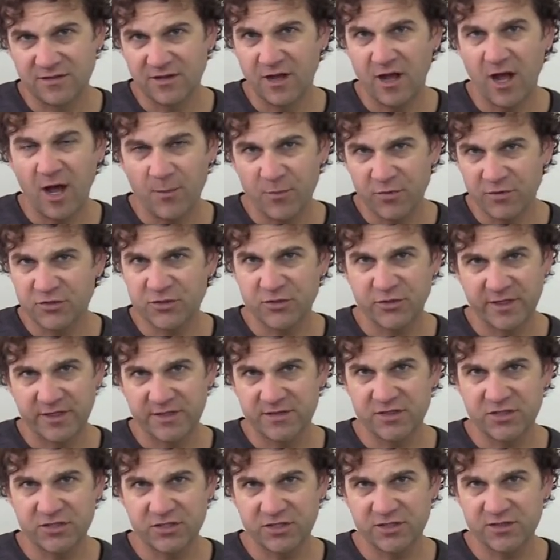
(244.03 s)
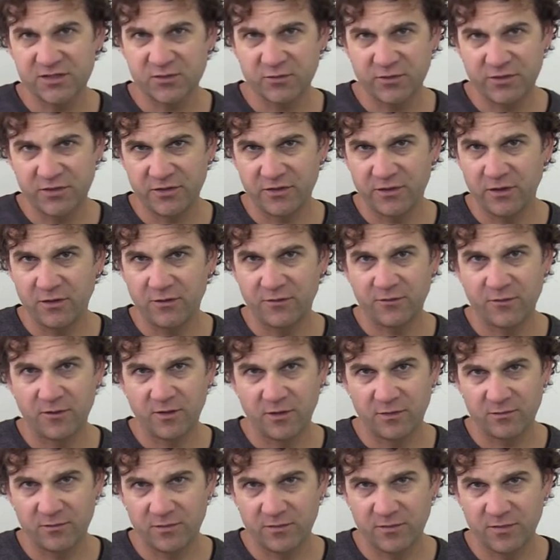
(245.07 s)
upper transitions, when you go
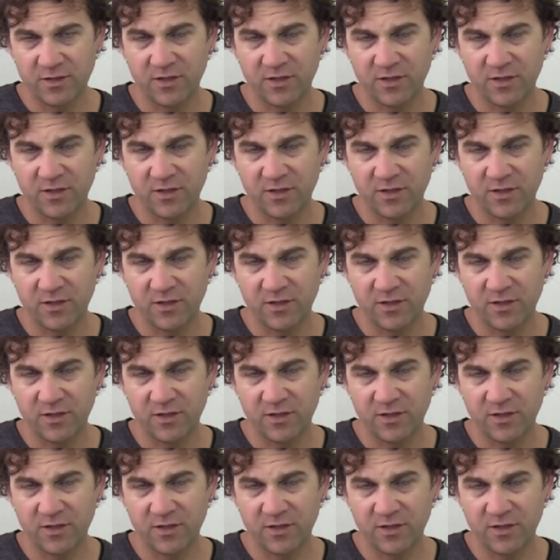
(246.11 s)
from